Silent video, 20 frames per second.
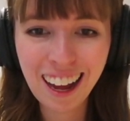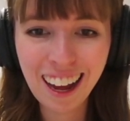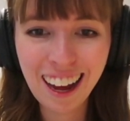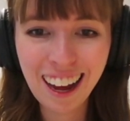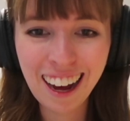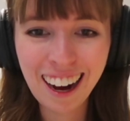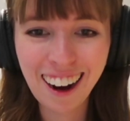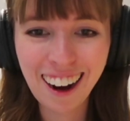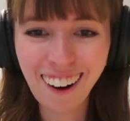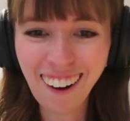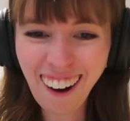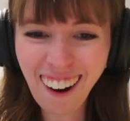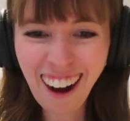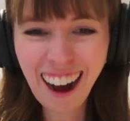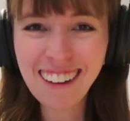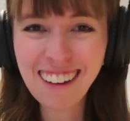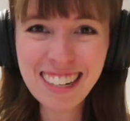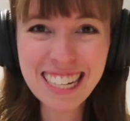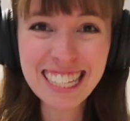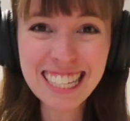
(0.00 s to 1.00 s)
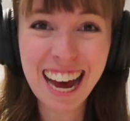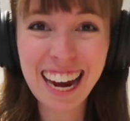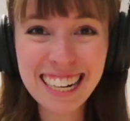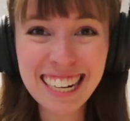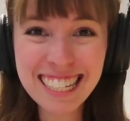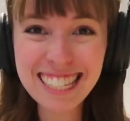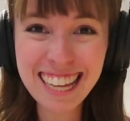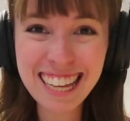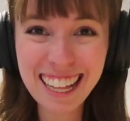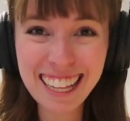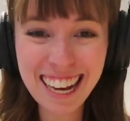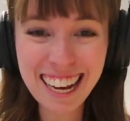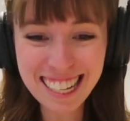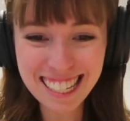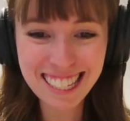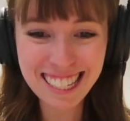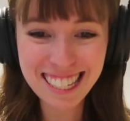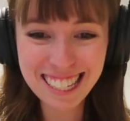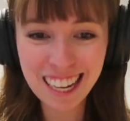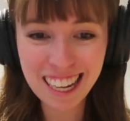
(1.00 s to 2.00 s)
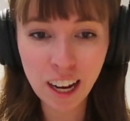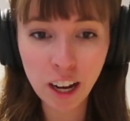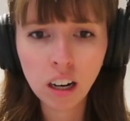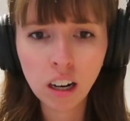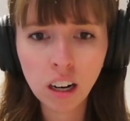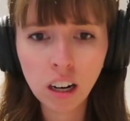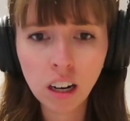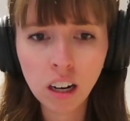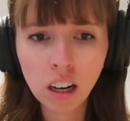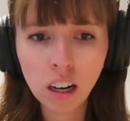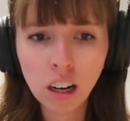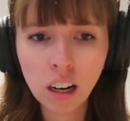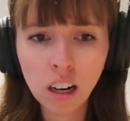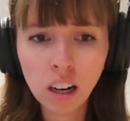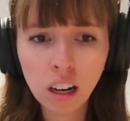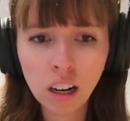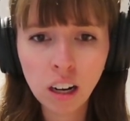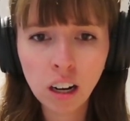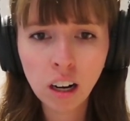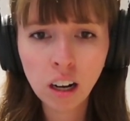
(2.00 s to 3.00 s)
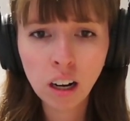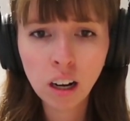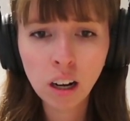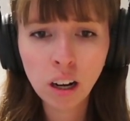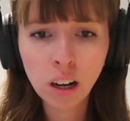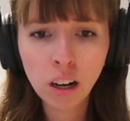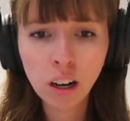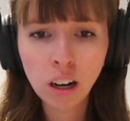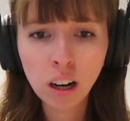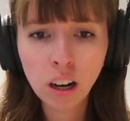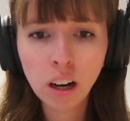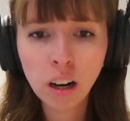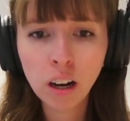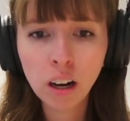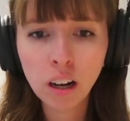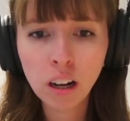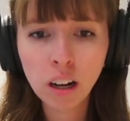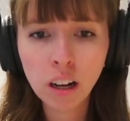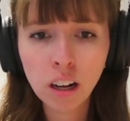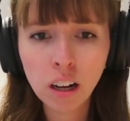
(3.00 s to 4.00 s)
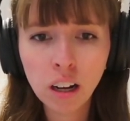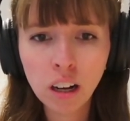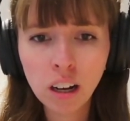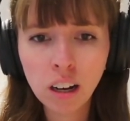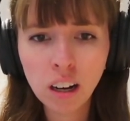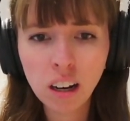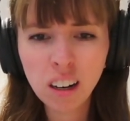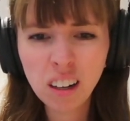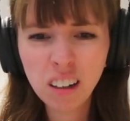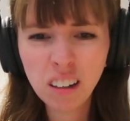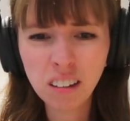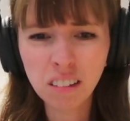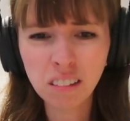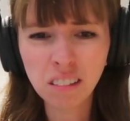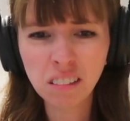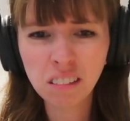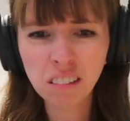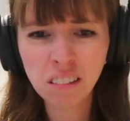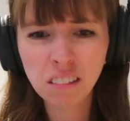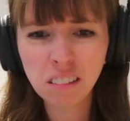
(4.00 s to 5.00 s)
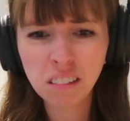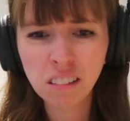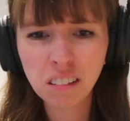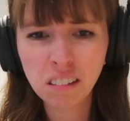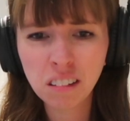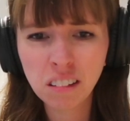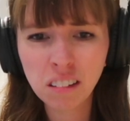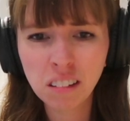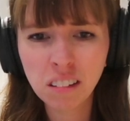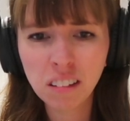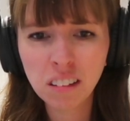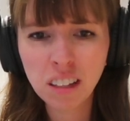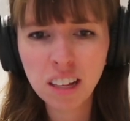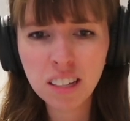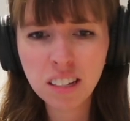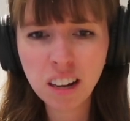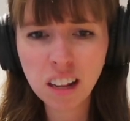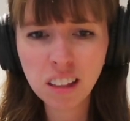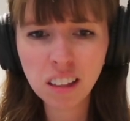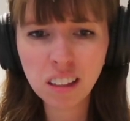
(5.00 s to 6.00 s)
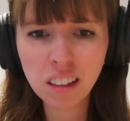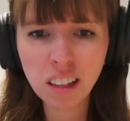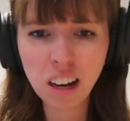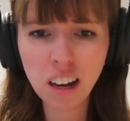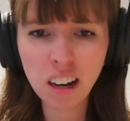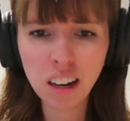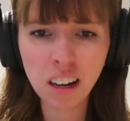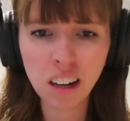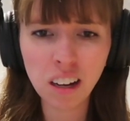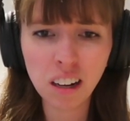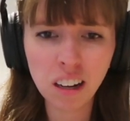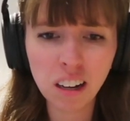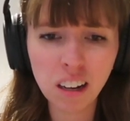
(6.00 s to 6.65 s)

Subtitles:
Oh, I'm excited to see this! Oh. There's nothing there.